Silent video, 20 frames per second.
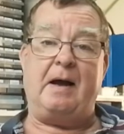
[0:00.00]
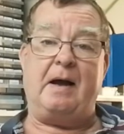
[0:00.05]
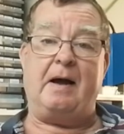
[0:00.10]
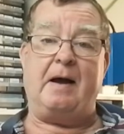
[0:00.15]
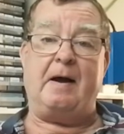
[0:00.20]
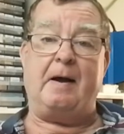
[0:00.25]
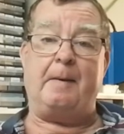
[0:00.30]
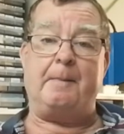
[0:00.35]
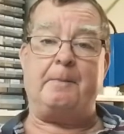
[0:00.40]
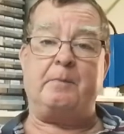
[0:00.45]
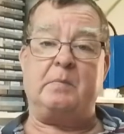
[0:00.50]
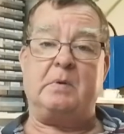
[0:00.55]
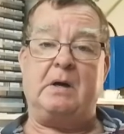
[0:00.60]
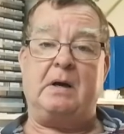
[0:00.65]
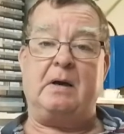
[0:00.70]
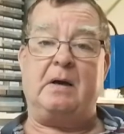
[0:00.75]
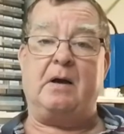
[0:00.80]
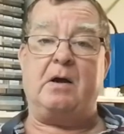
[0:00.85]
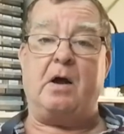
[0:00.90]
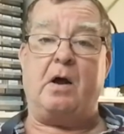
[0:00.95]
Um,
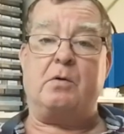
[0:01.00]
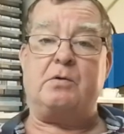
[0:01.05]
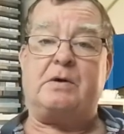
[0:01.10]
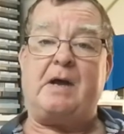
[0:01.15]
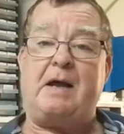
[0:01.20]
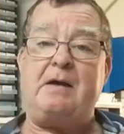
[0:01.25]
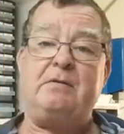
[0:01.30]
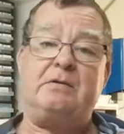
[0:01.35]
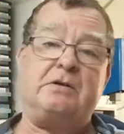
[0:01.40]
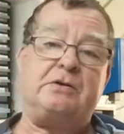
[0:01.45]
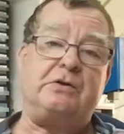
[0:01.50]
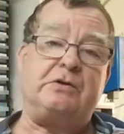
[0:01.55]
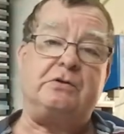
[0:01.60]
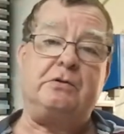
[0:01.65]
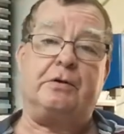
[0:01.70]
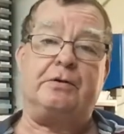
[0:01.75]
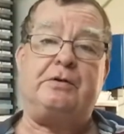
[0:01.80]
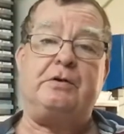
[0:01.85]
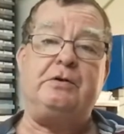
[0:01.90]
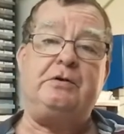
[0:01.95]
okay, this is
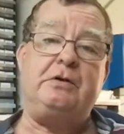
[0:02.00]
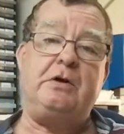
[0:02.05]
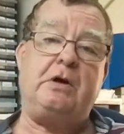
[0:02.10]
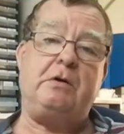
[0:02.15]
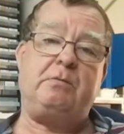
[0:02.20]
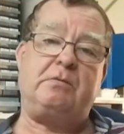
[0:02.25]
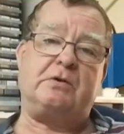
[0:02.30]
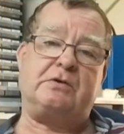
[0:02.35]
nothing new.